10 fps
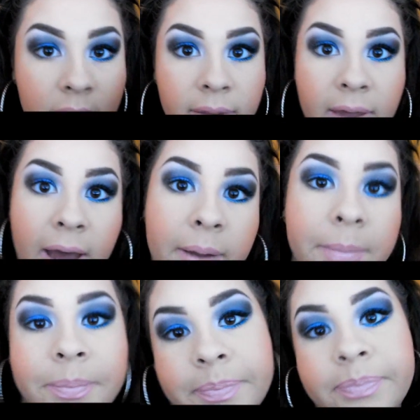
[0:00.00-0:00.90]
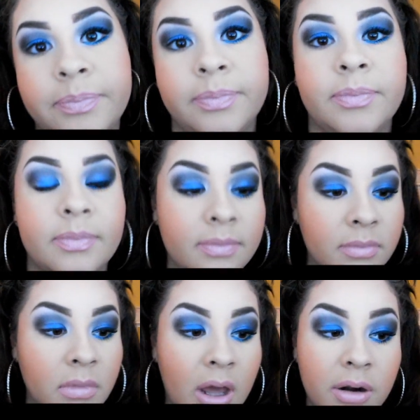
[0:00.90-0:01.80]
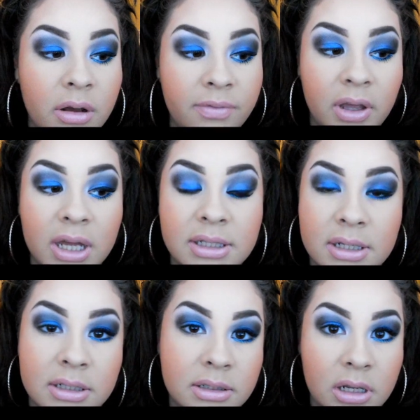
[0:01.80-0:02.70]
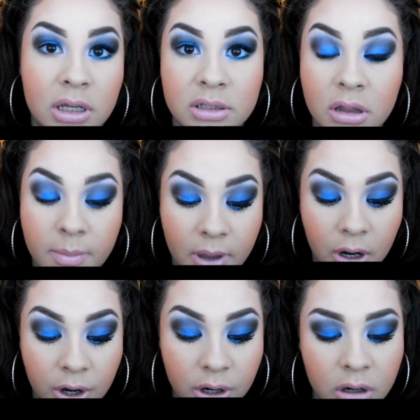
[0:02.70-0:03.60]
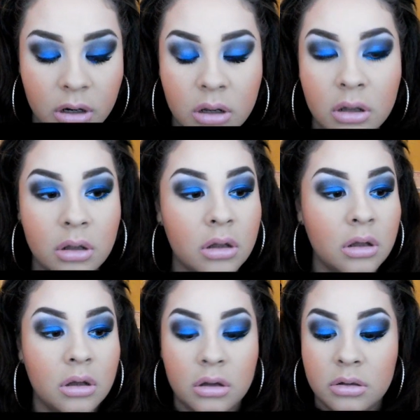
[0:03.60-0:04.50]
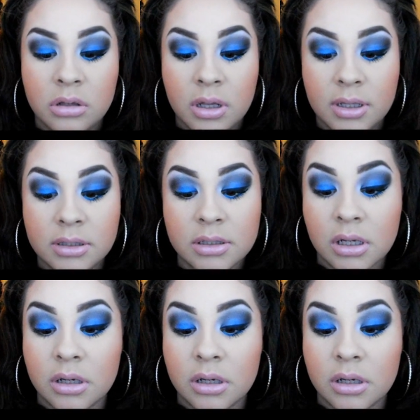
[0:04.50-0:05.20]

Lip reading: Like that. I don't know if you guys can see because of the mirror. And